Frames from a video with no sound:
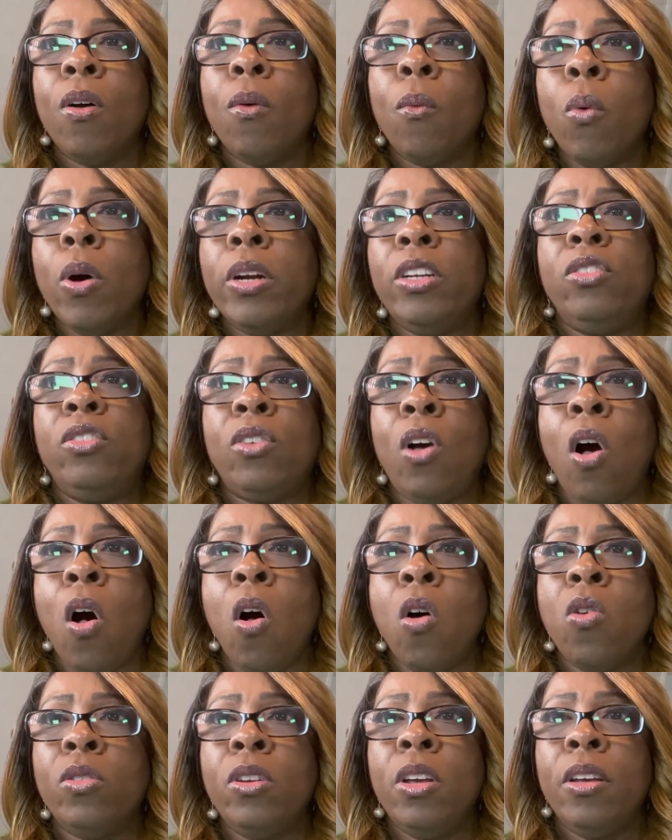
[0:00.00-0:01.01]
what is
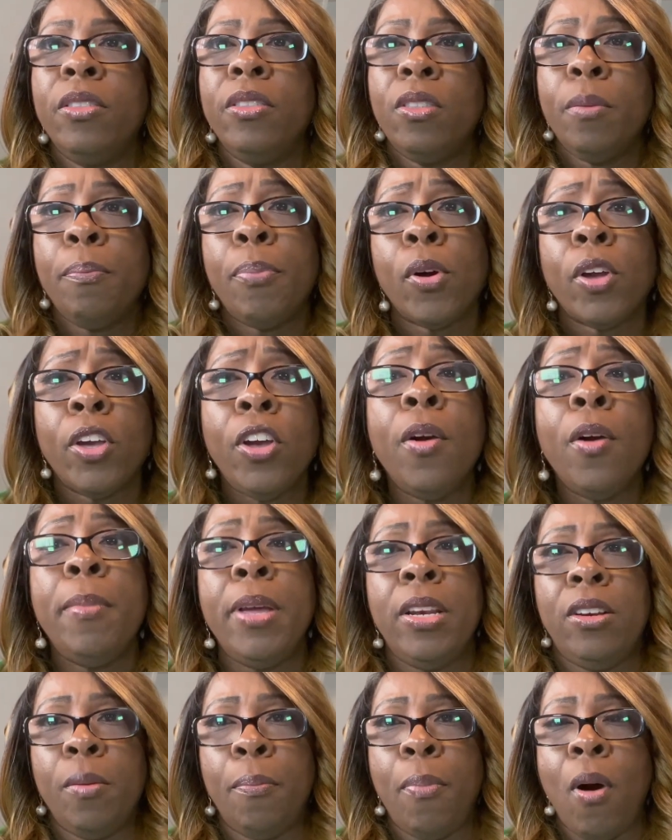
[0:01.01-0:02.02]
called the
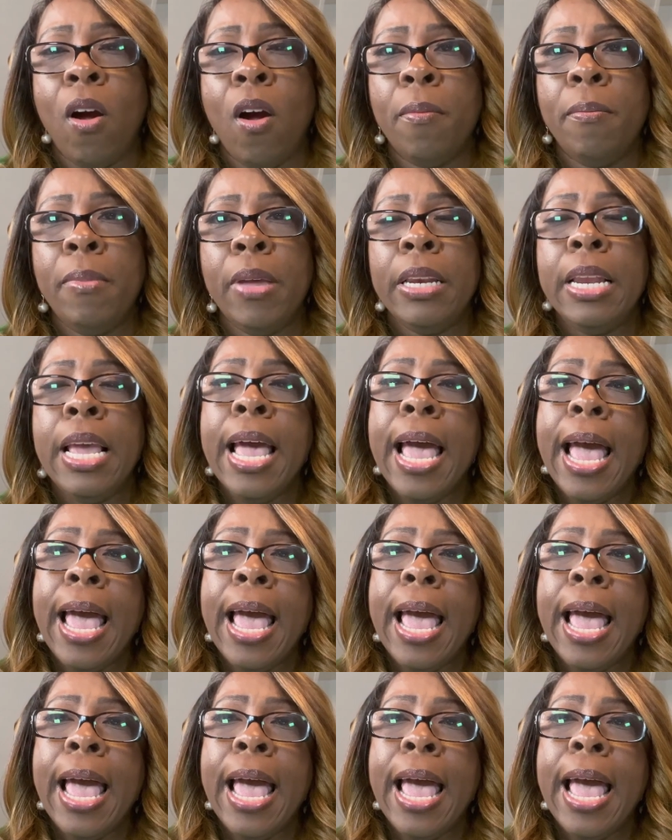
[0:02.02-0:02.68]
procurement department.